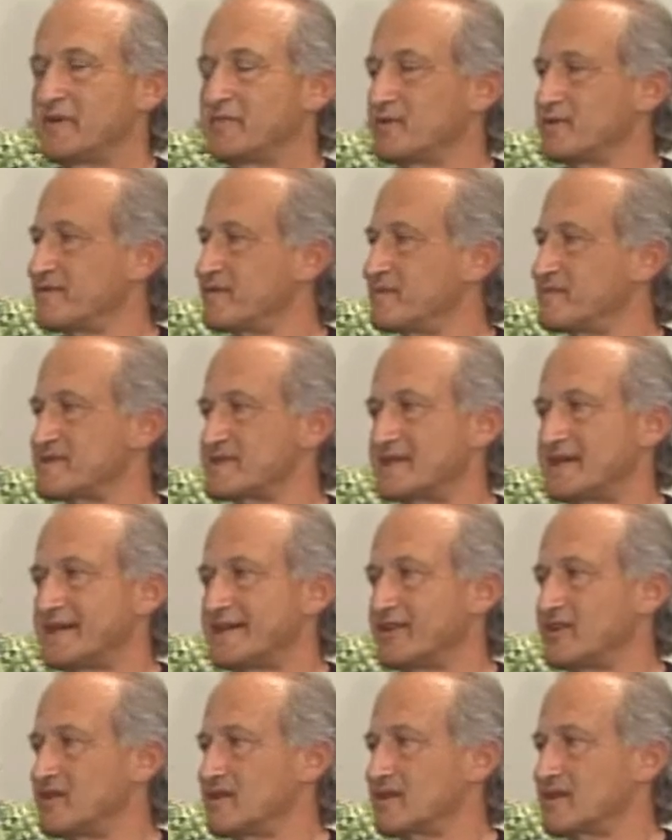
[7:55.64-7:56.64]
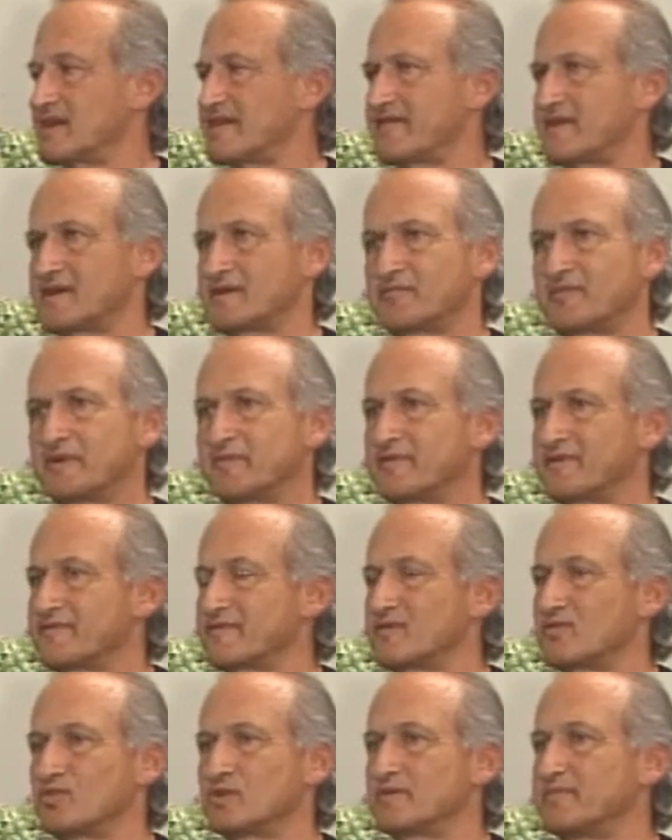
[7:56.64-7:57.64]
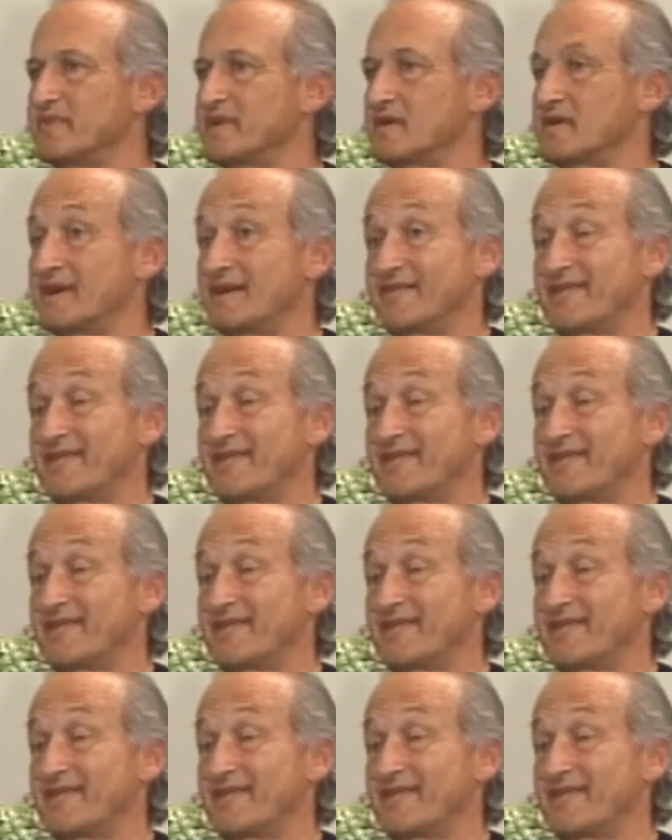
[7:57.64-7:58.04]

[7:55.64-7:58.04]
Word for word: people from SCI-Arc, I've had people from Woodbury,